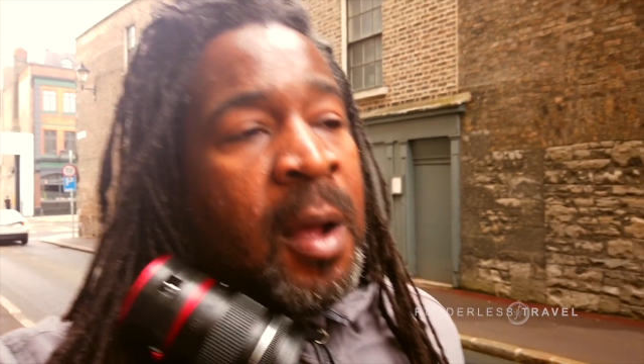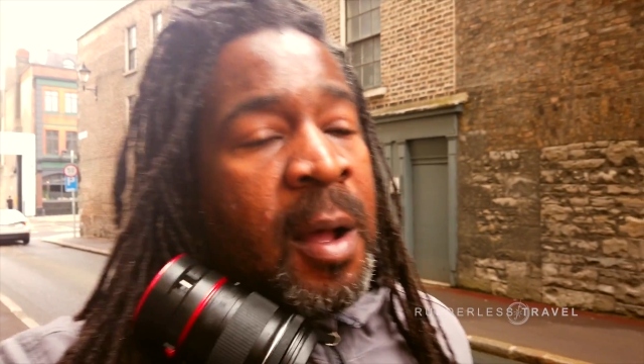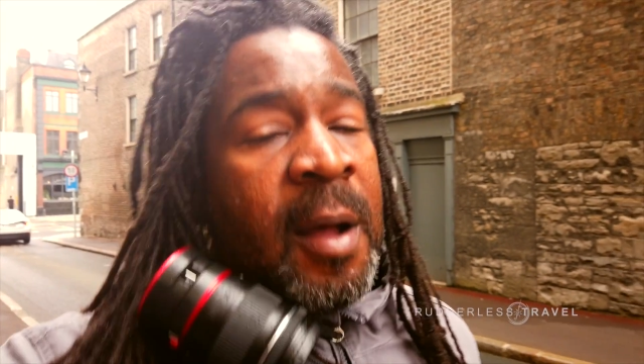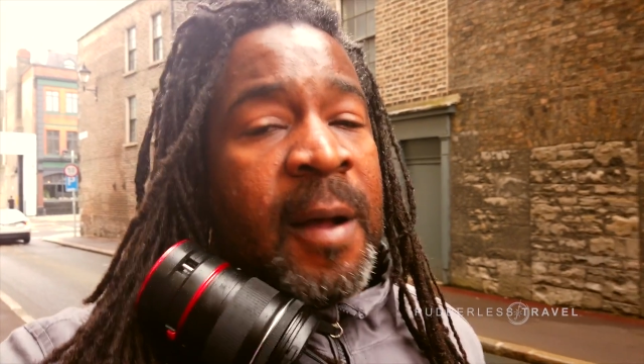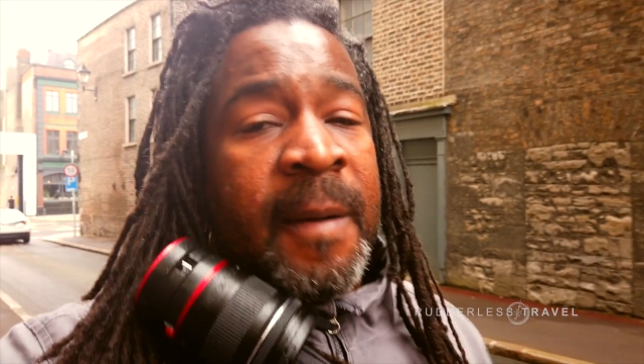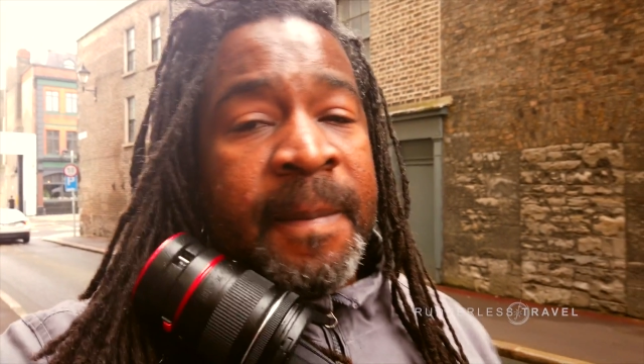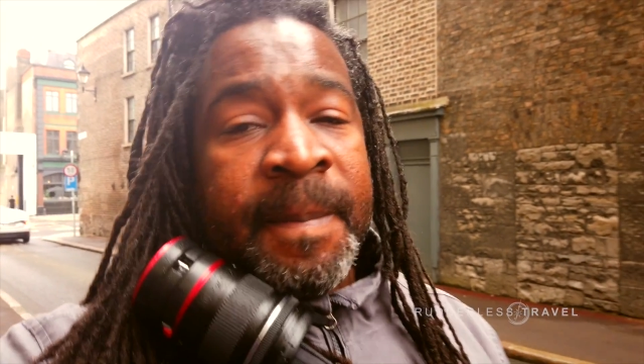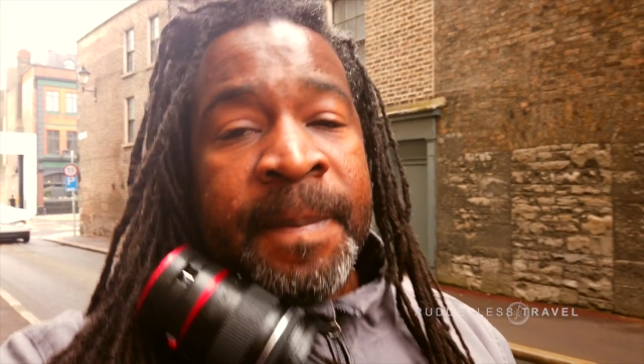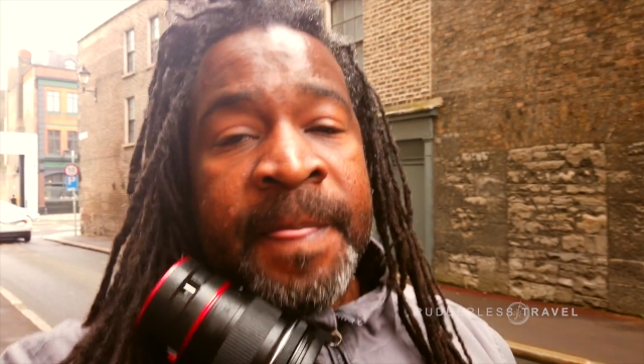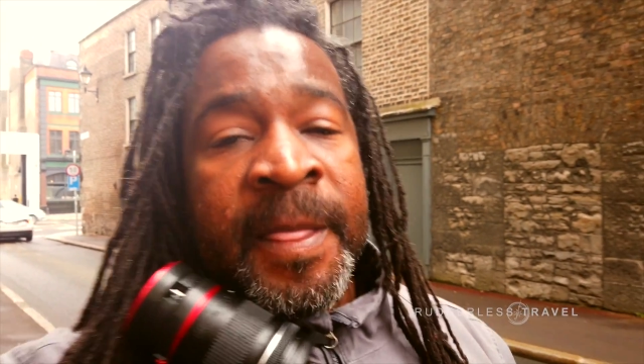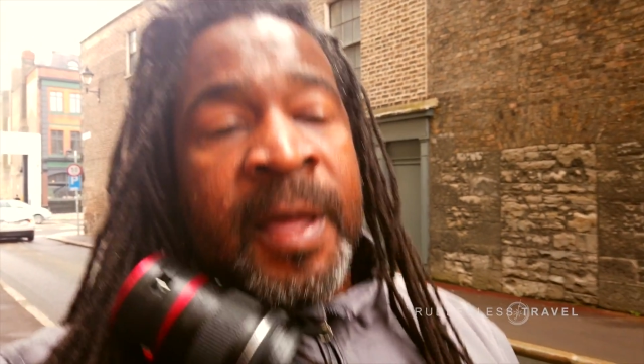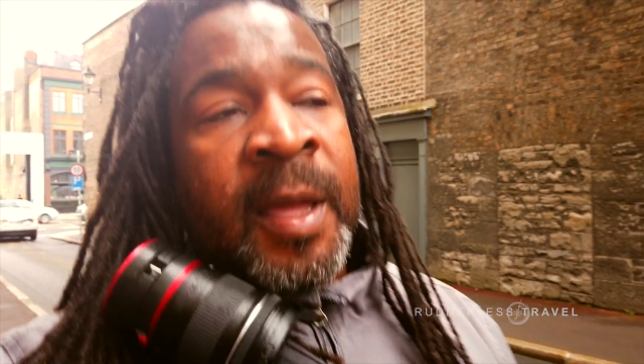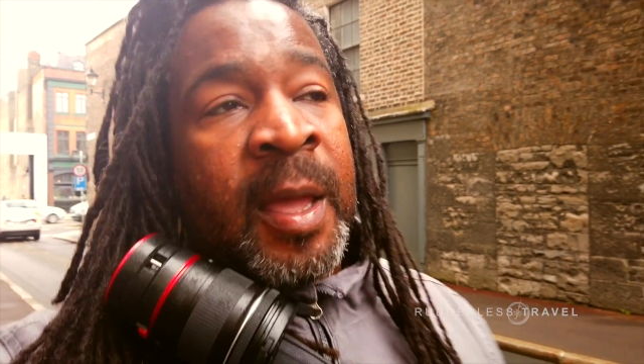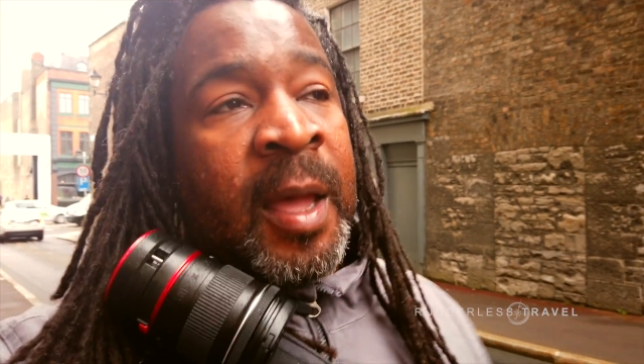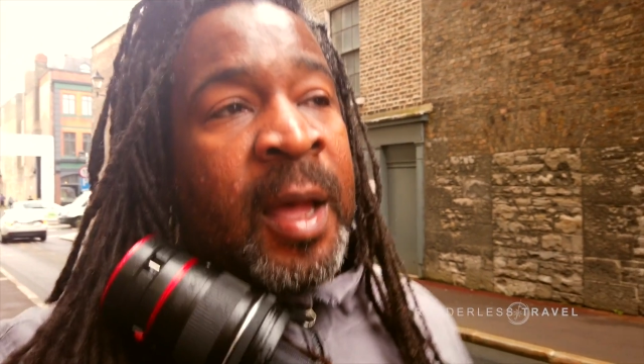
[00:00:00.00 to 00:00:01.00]

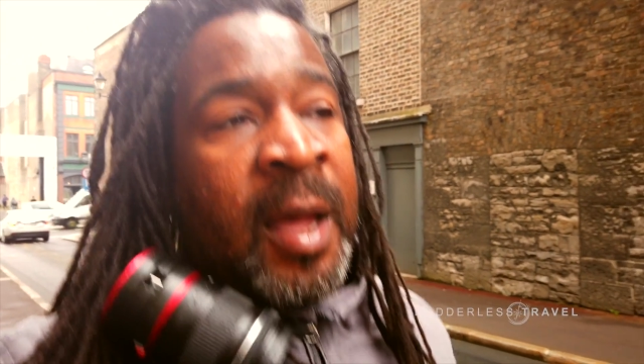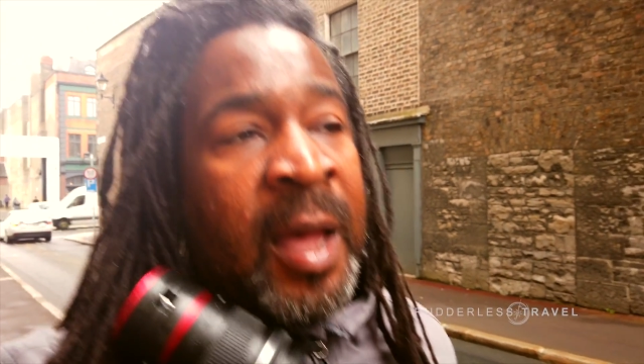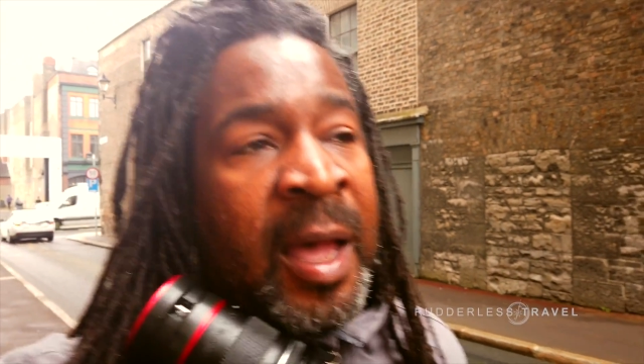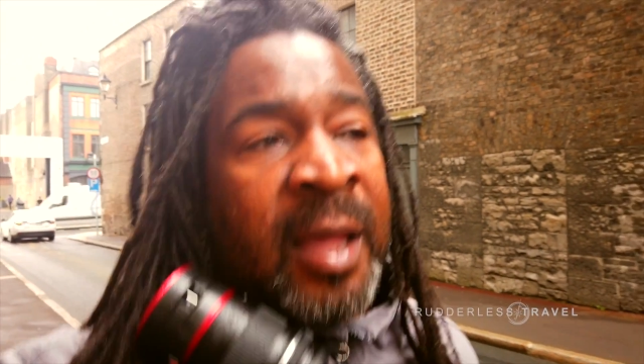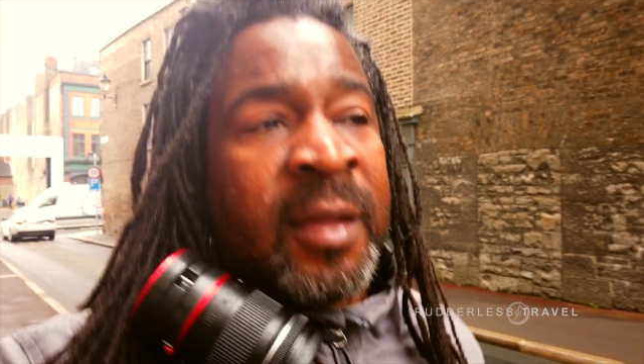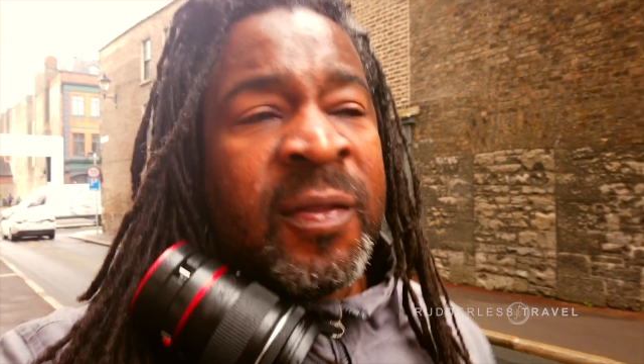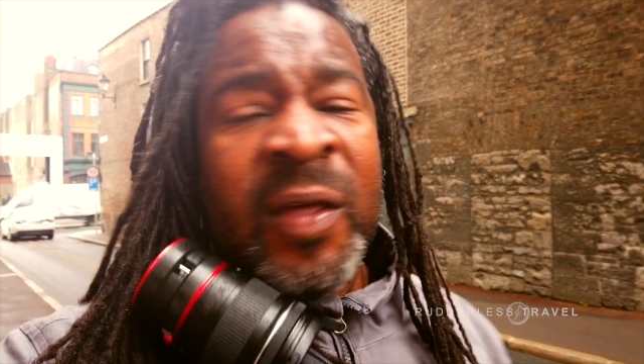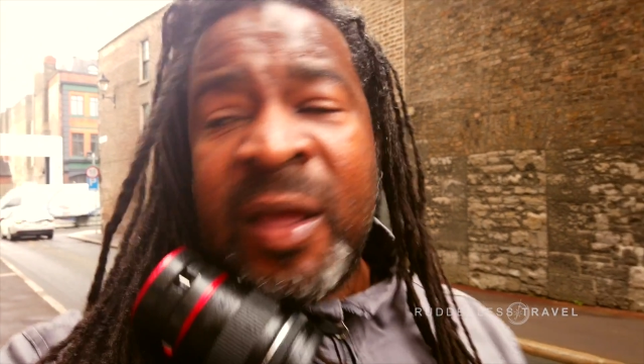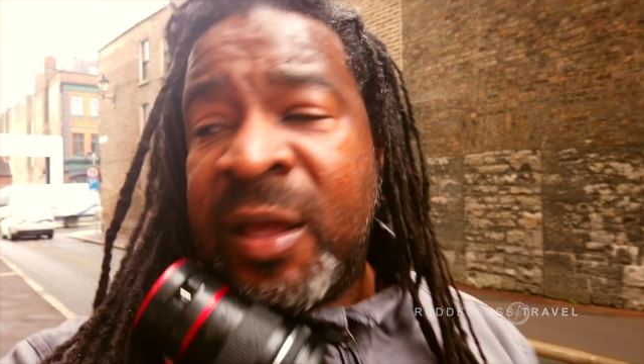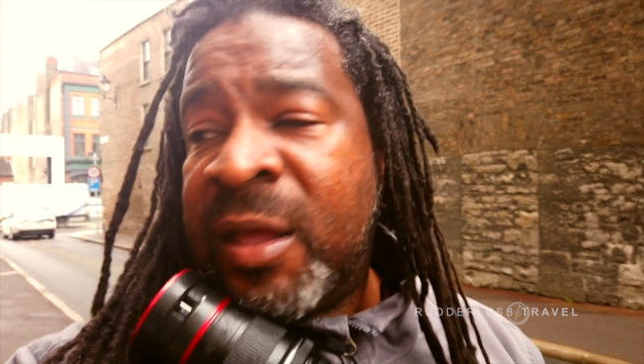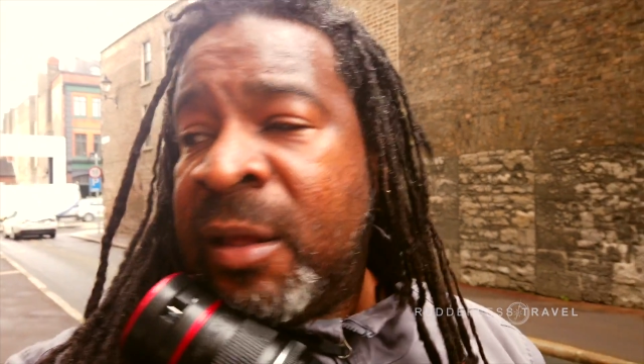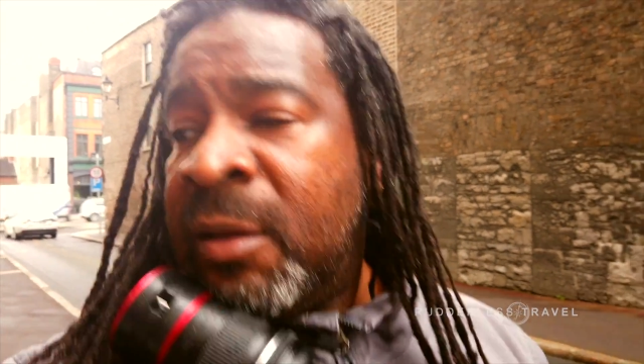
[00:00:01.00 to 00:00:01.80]
I think,